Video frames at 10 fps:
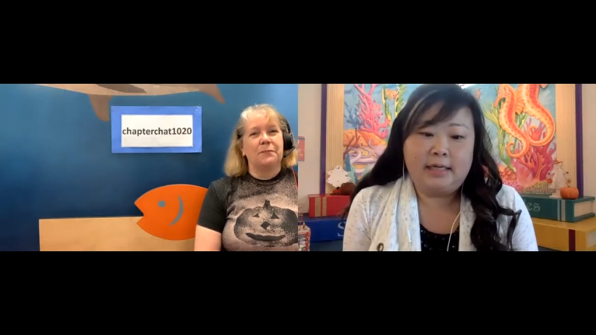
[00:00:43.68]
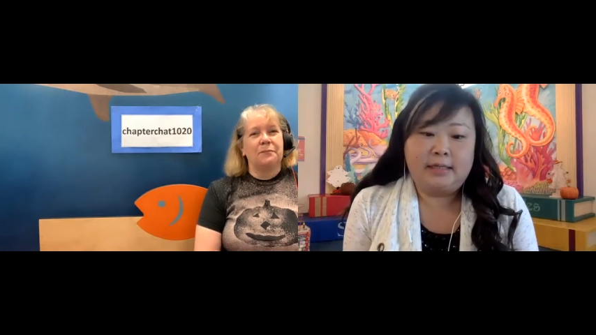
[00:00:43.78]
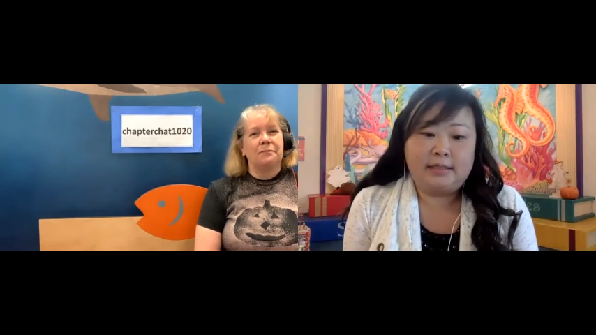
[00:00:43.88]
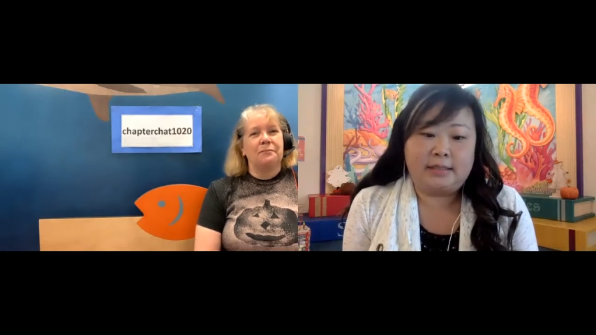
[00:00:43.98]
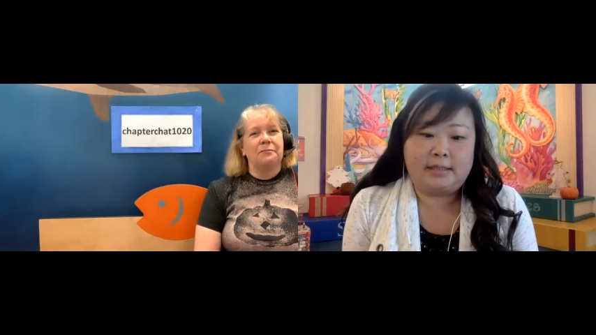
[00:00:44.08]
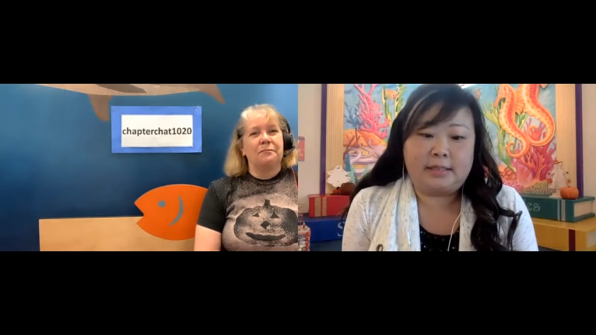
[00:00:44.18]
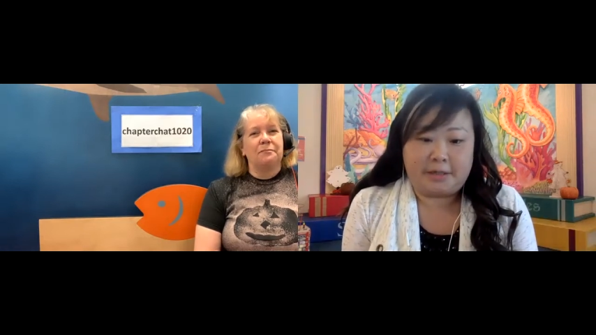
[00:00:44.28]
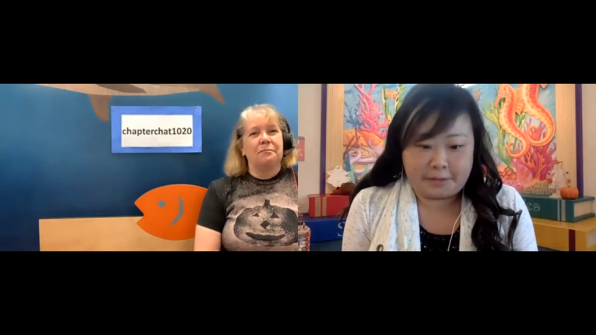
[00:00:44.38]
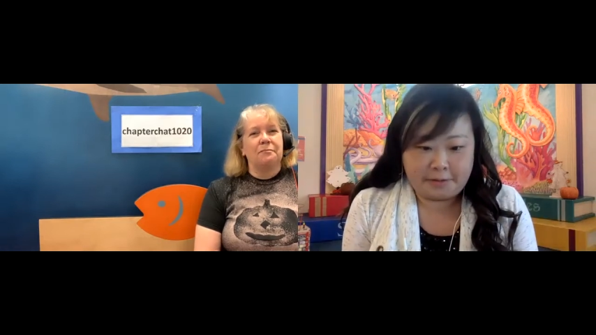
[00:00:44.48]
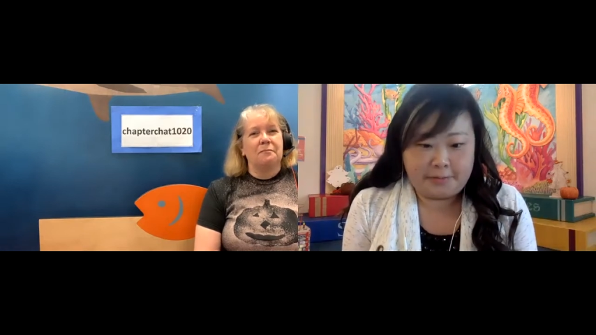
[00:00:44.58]
Speaker 1: Since
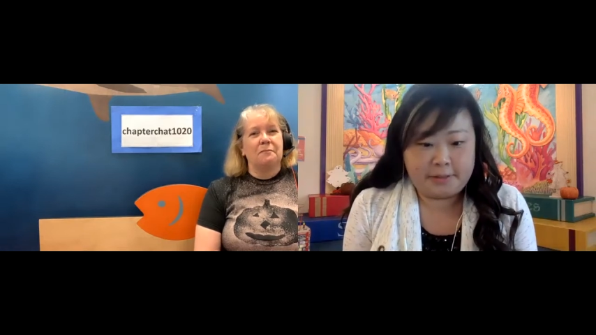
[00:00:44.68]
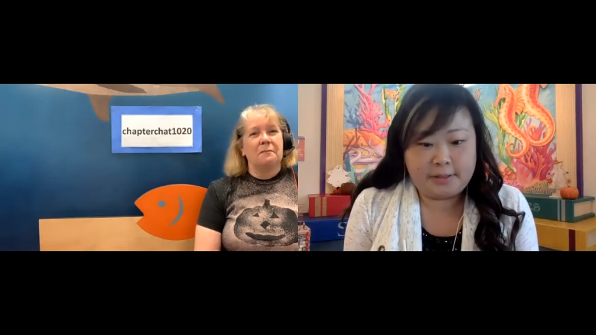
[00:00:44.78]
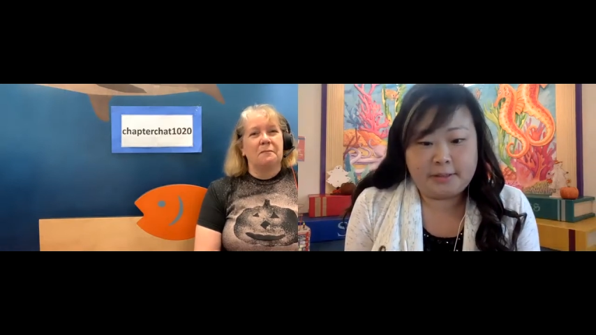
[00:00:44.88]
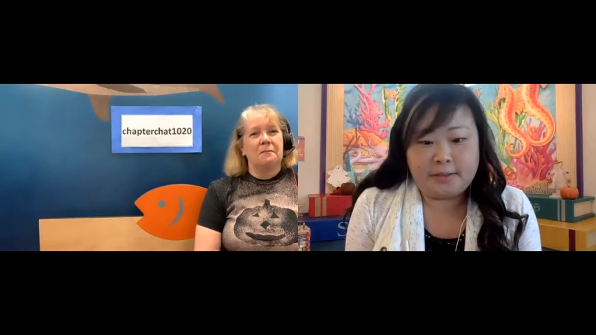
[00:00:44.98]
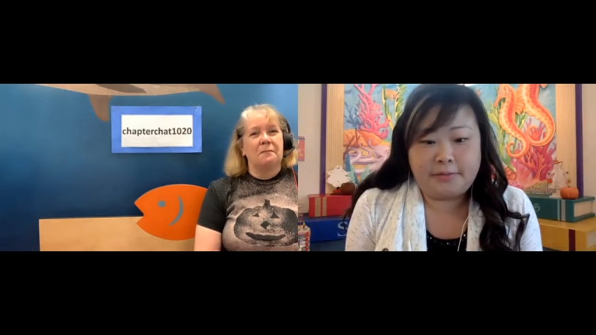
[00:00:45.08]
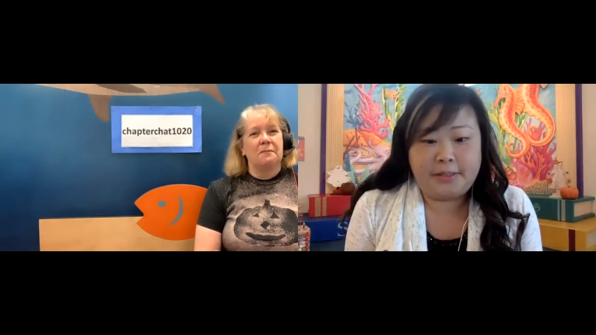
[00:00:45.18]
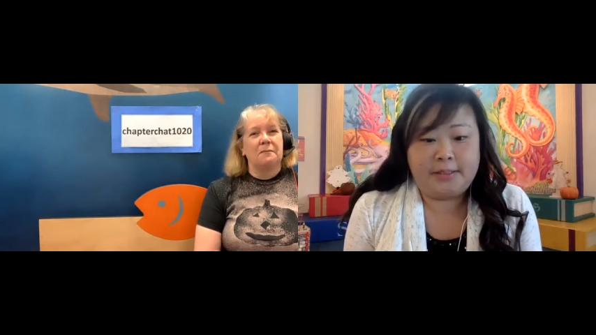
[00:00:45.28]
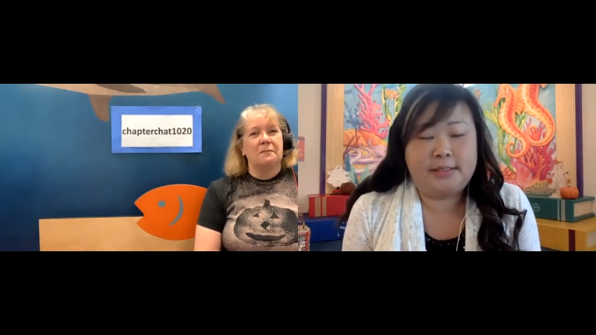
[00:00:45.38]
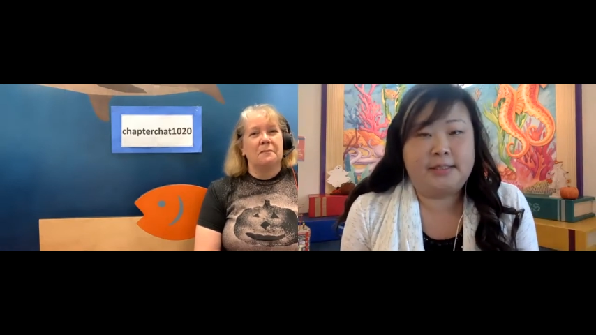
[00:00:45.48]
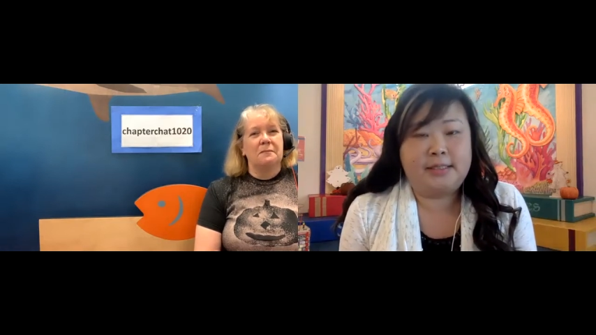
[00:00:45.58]
October and Halloween
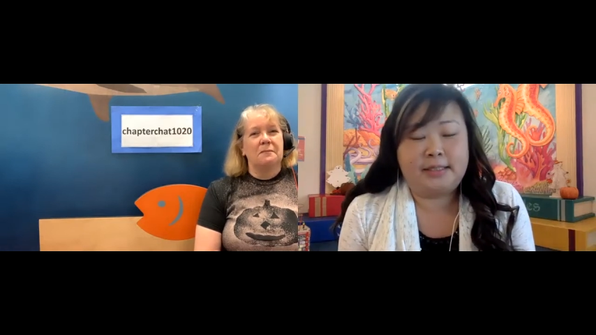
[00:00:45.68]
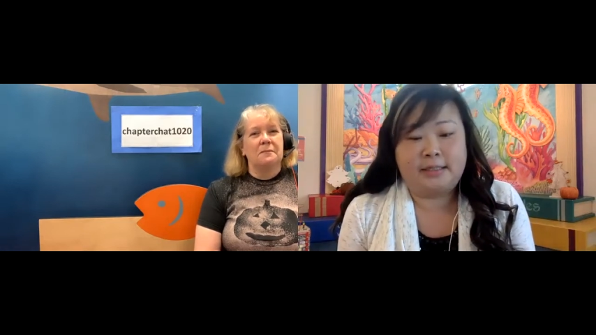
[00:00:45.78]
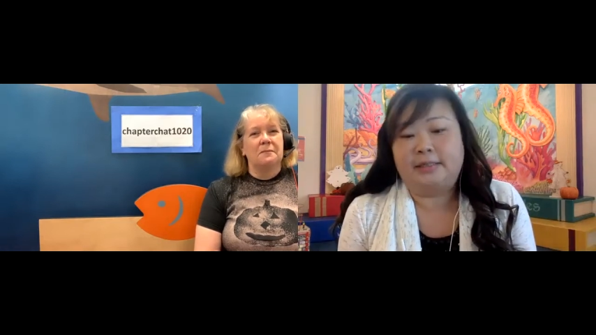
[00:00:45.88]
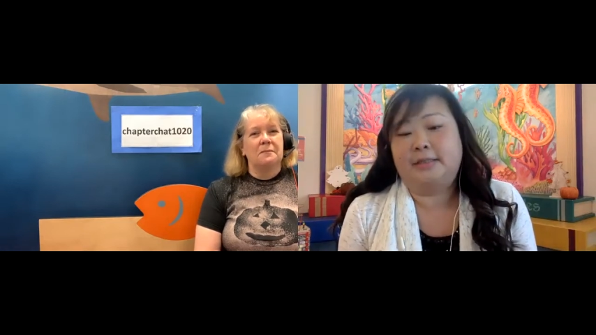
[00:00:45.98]
is at the uh,